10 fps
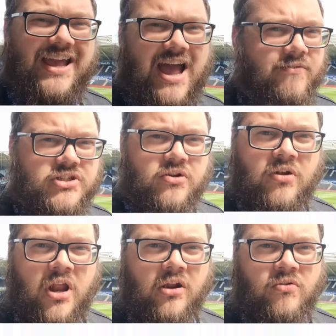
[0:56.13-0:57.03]
Haven't scored
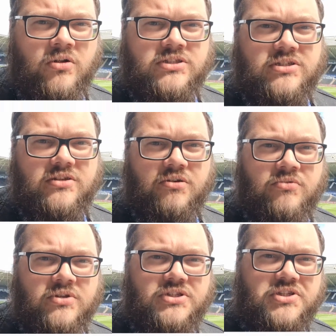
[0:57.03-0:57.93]
a lot of goals,
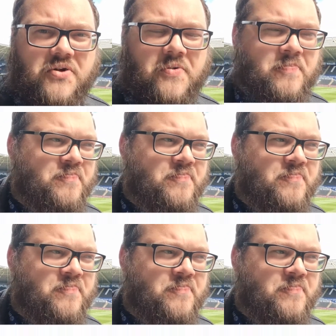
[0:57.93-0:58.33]
Luton, so